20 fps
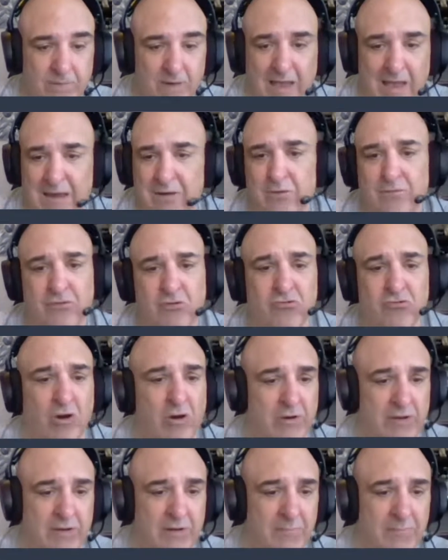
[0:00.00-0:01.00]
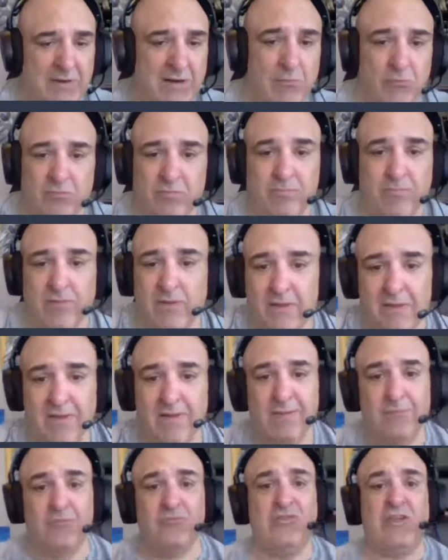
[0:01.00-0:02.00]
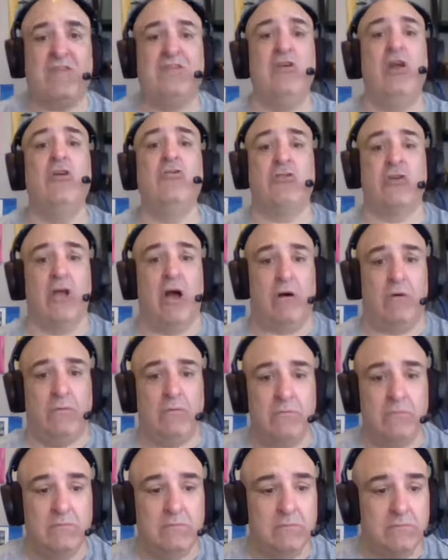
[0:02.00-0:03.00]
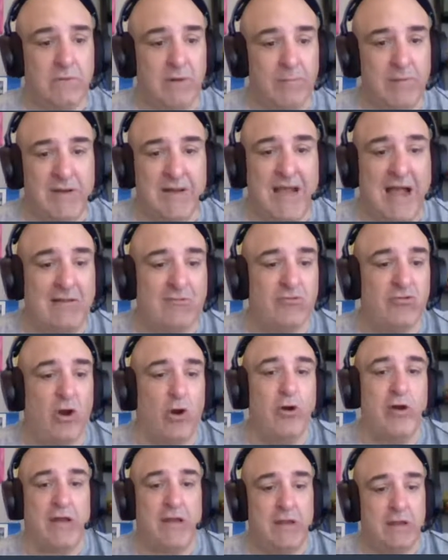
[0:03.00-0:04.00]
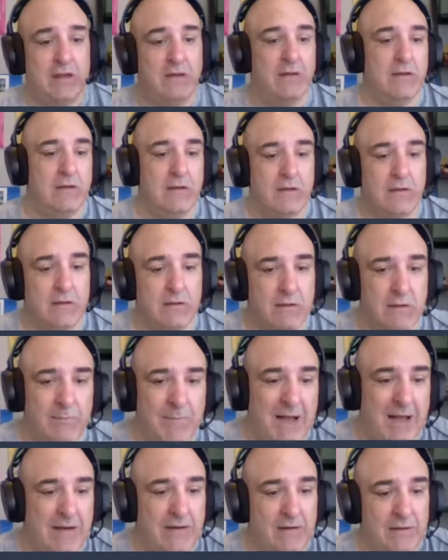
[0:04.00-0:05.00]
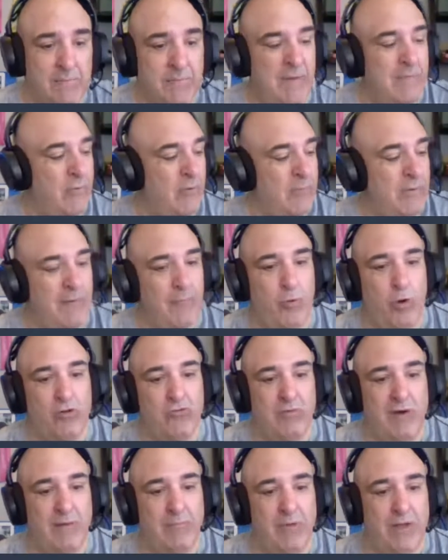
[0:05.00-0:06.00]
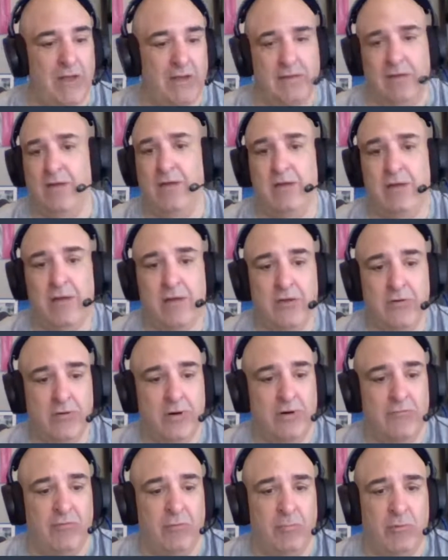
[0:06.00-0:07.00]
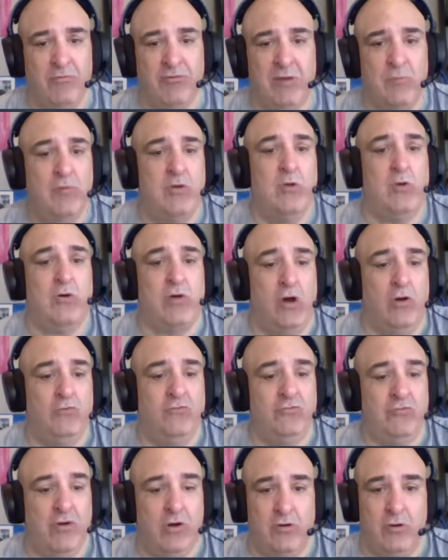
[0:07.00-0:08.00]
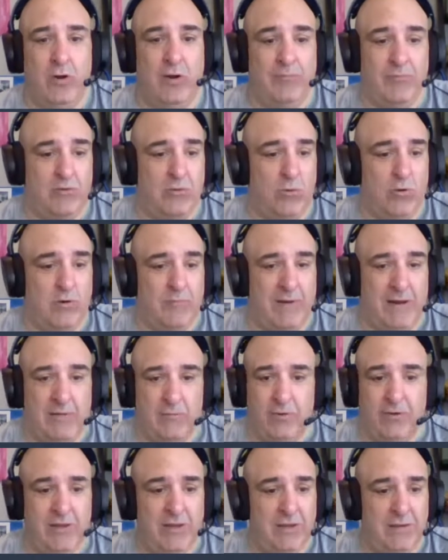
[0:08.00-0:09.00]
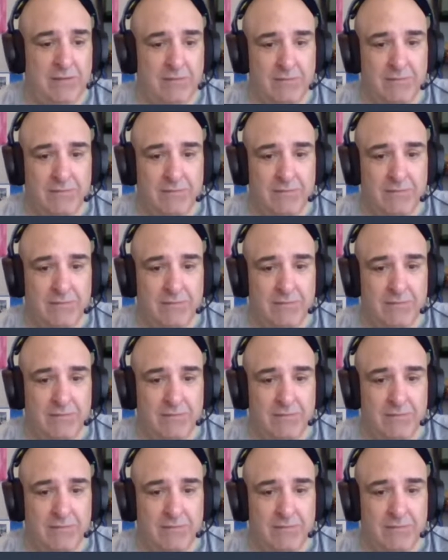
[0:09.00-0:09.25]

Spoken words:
I don't know if he started. I mean, it was 6 years ago. I mean, the guy's 30. Come on. People probably walks around and be like, "You're on a football team? What are you, a coach?" "Oh, no, I'm the quarterback." Really?